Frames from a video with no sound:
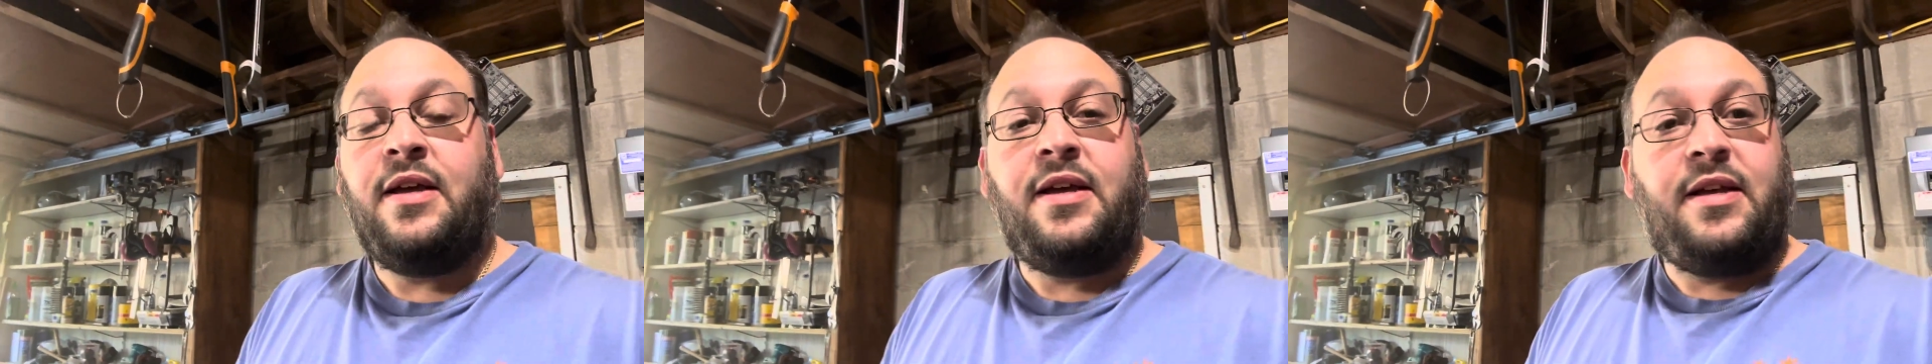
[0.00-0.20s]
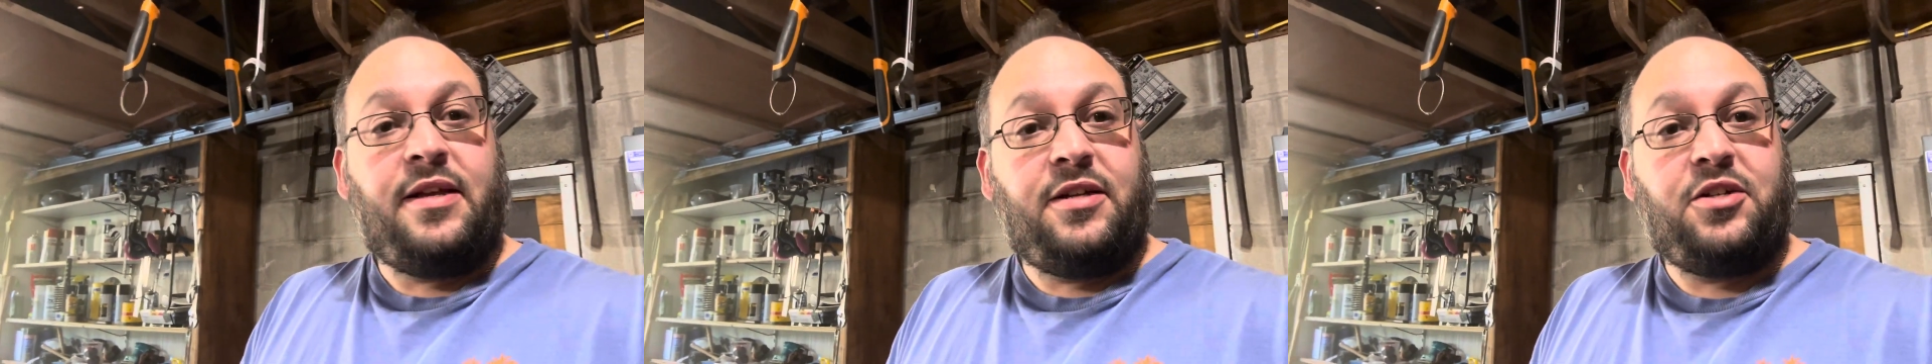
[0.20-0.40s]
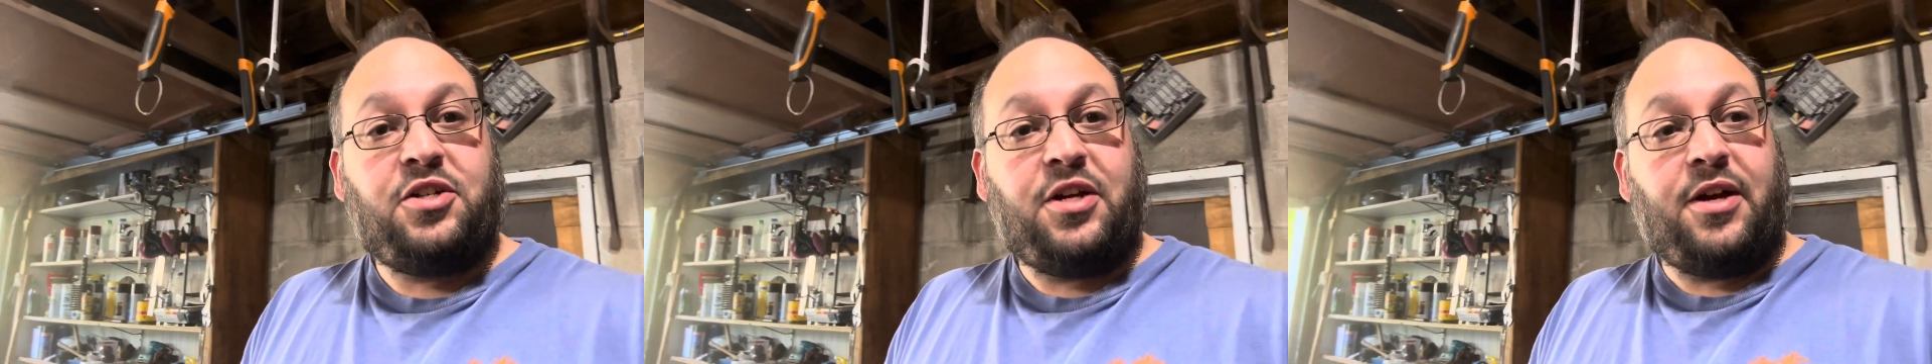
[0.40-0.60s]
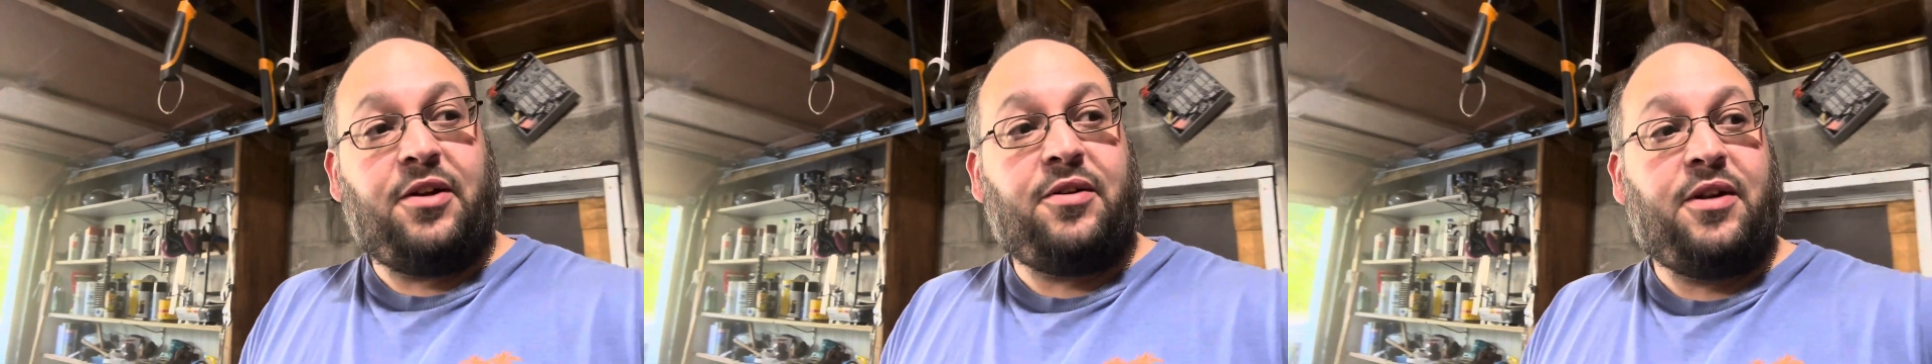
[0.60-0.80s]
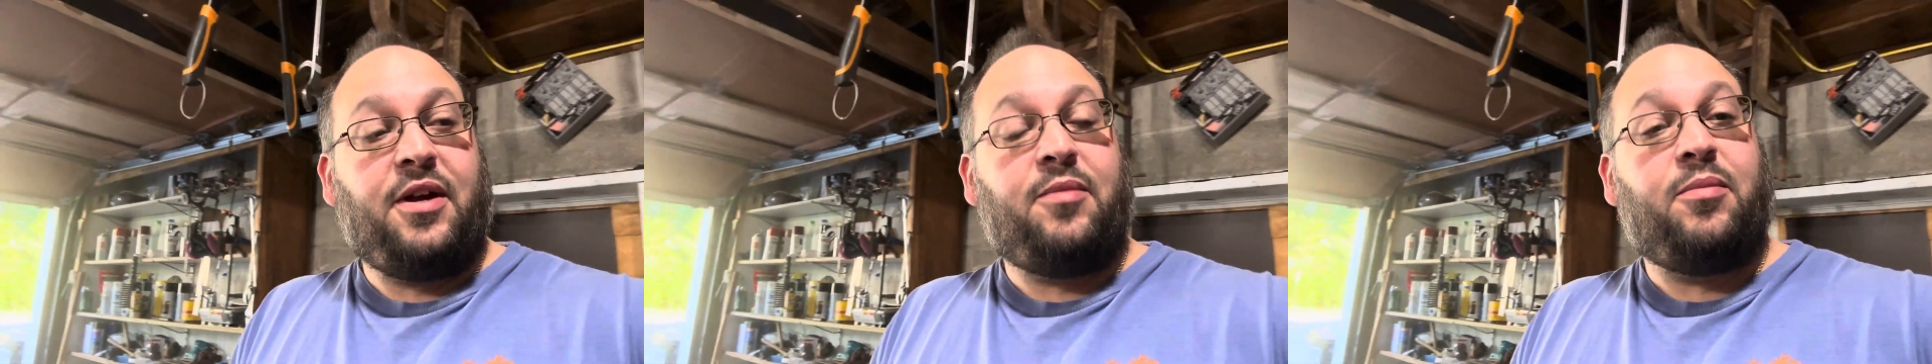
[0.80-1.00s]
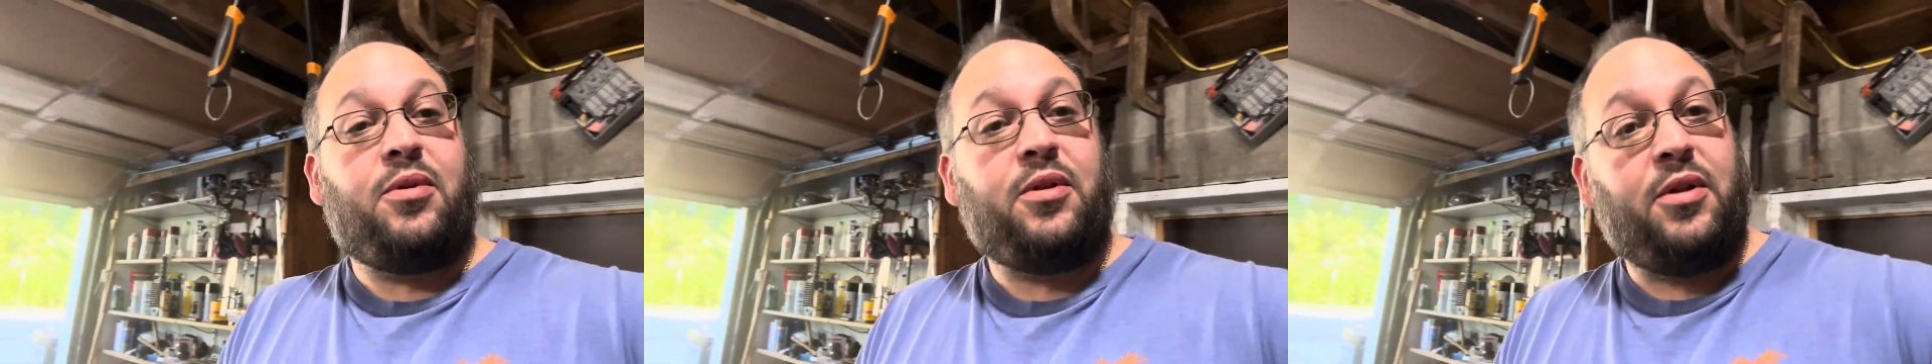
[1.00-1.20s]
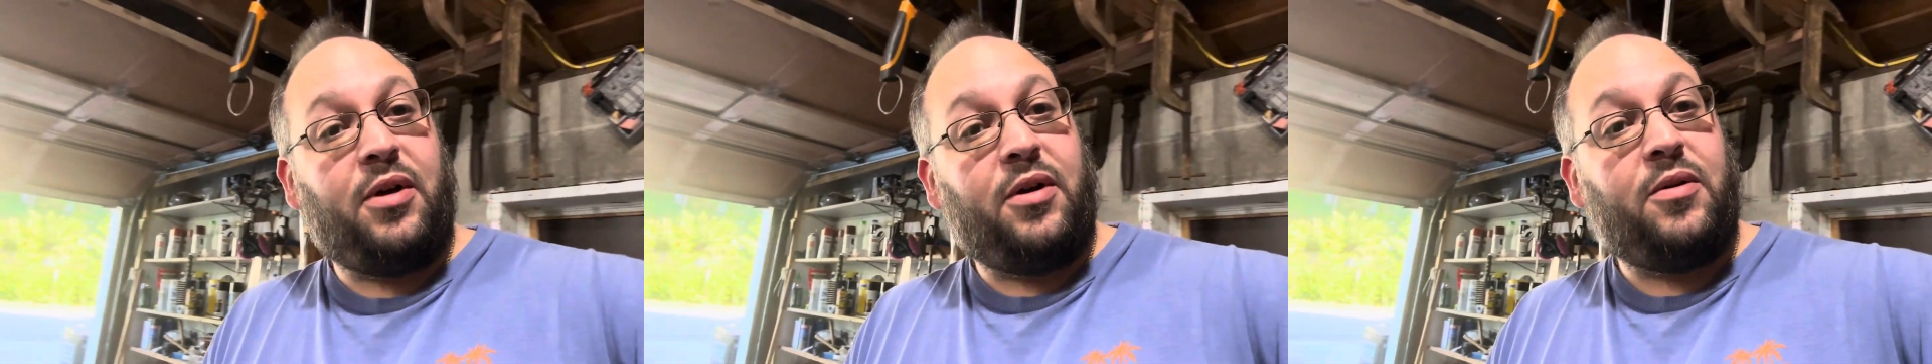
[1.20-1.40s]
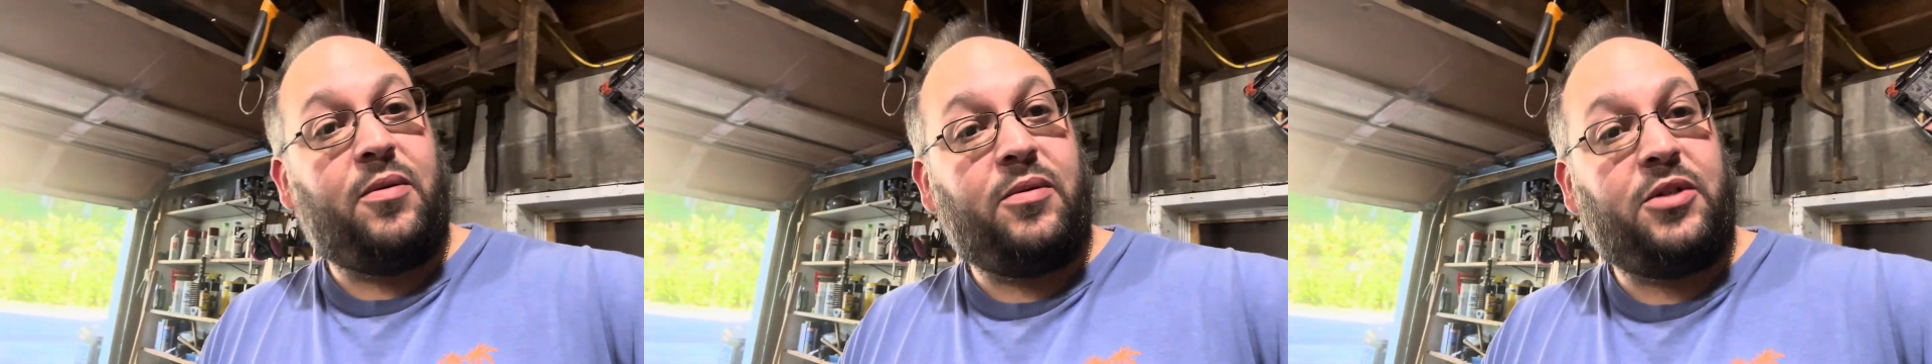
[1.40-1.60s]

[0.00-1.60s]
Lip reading: his channel down below.